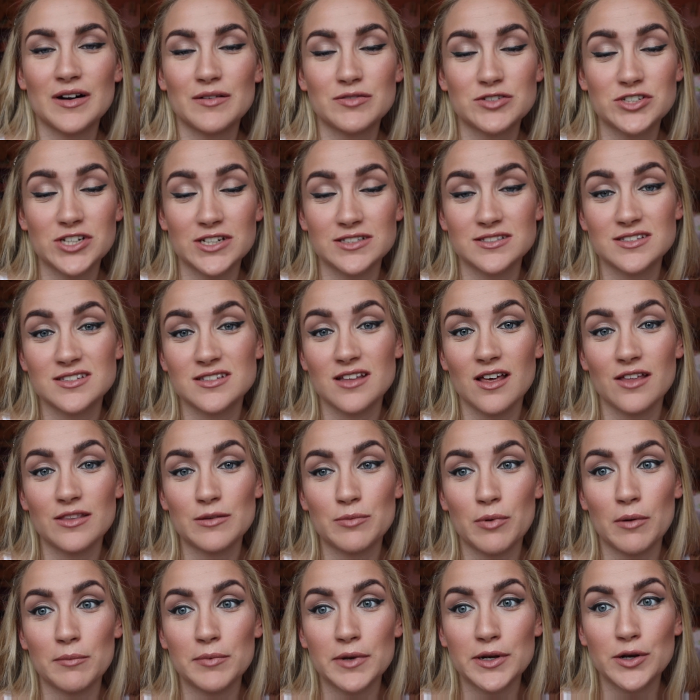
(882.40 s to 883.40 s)
Chances are
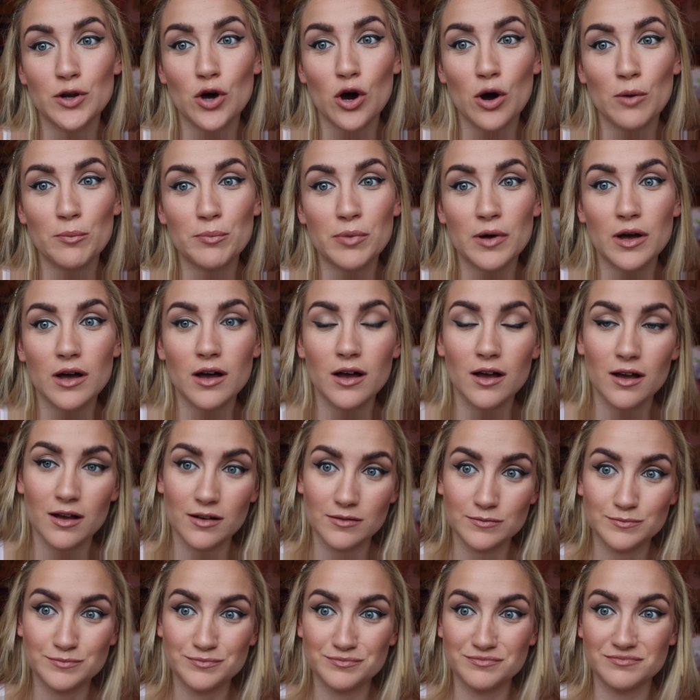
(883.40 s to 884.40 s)
they're probably not, but
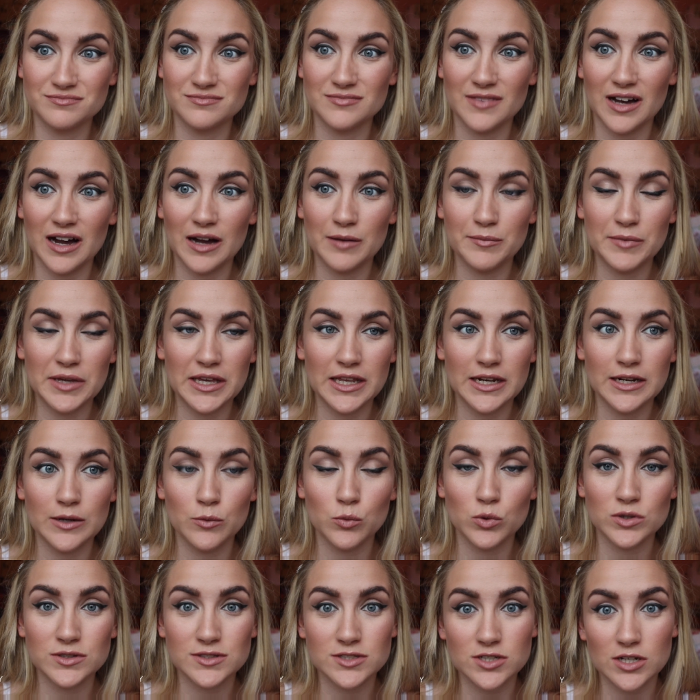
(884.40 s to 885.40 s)
I mean,
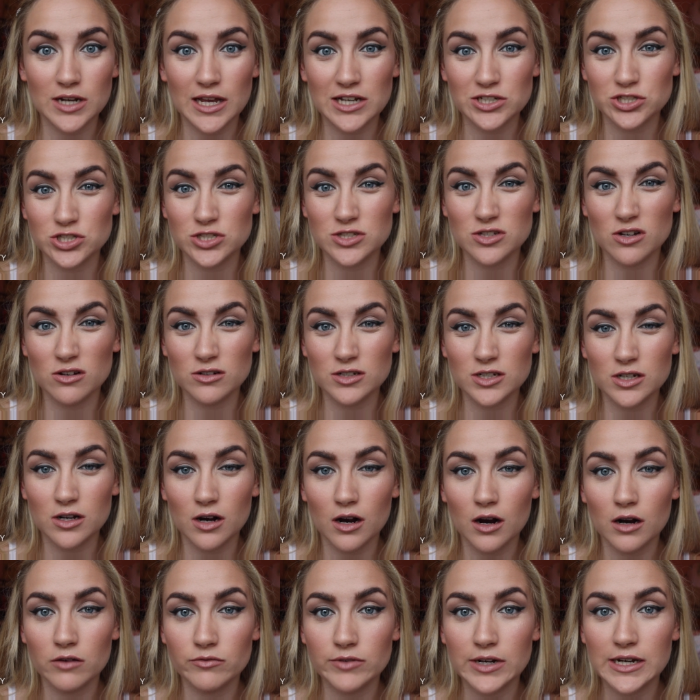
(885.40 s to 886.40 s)
once your lash is on you
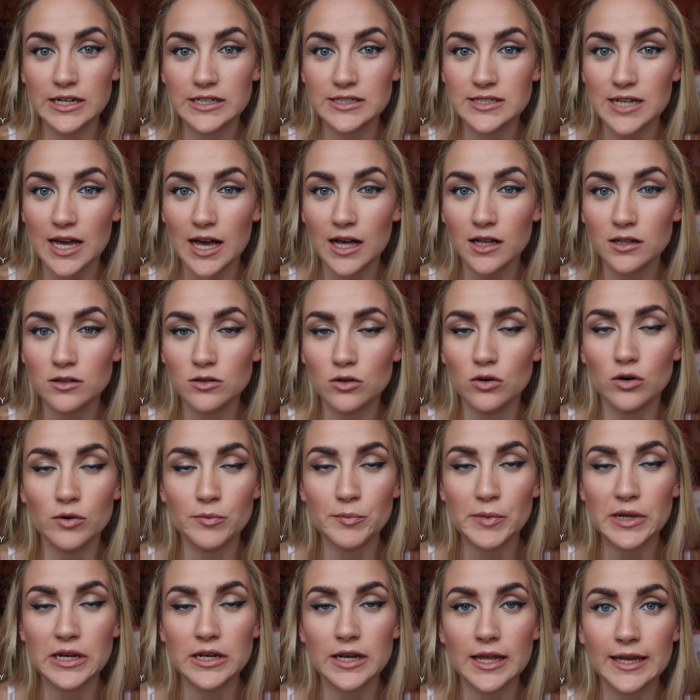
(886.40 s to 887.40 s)
can't really tell, or I
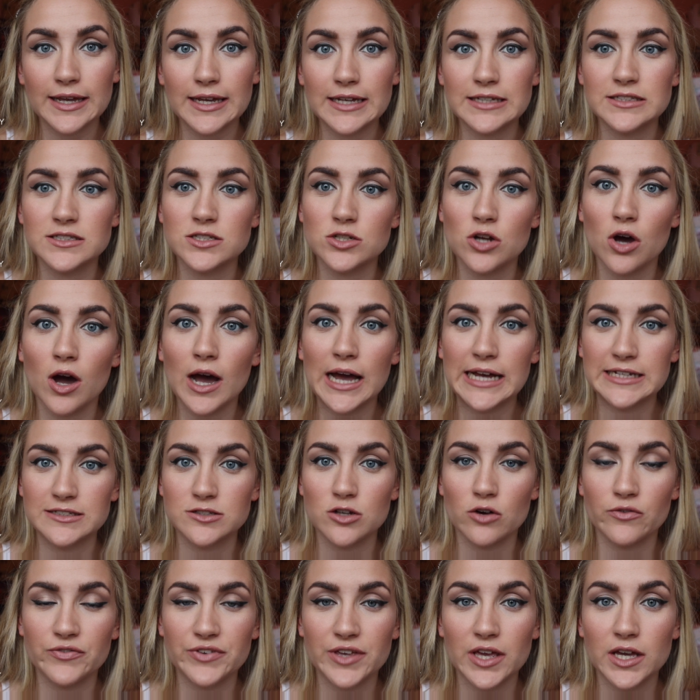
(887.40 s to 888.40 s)
mean like it's not as
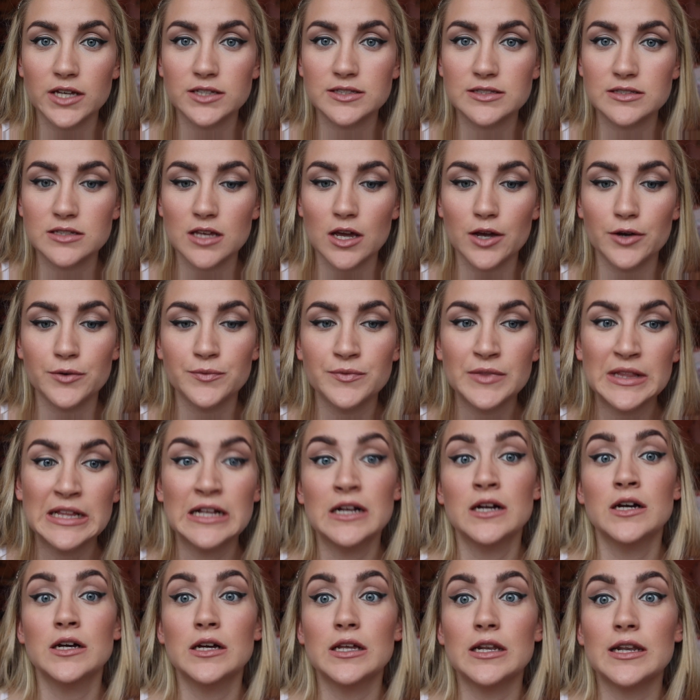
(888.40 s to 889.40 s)
obvious, so
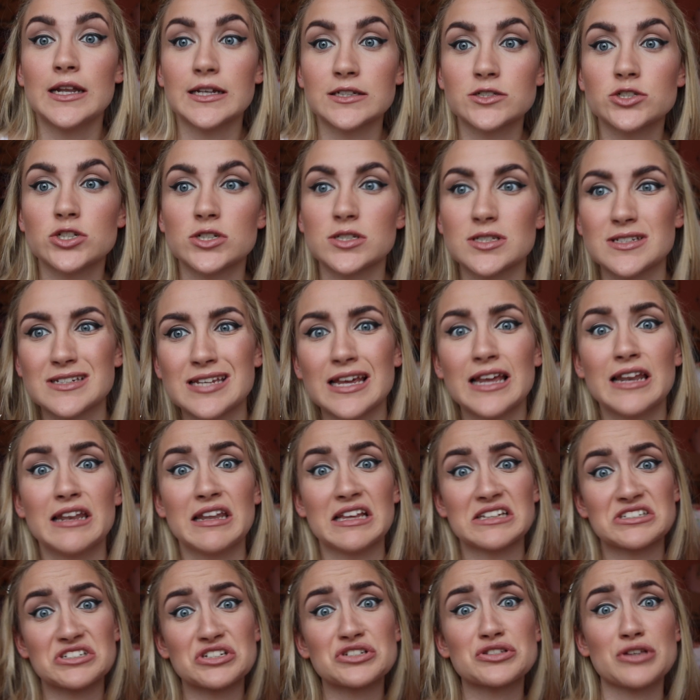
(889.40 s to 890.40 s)
let's just
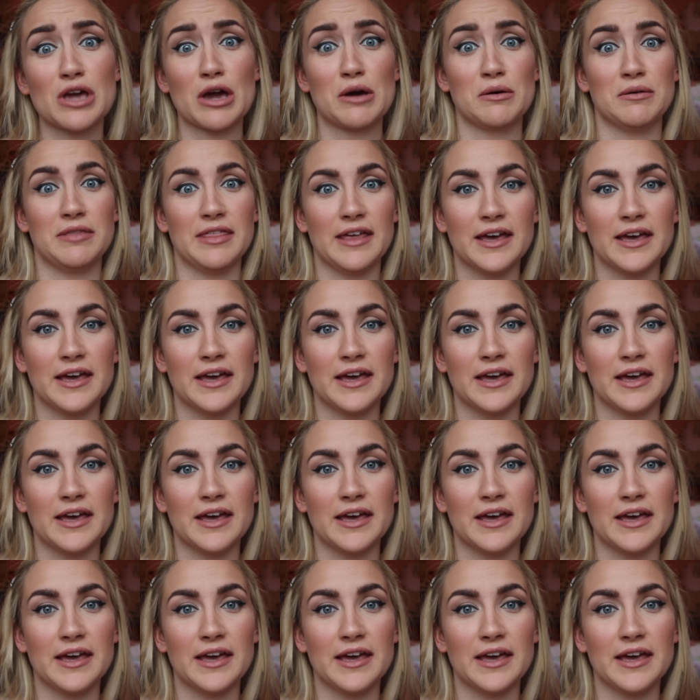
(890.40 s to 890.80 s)
go with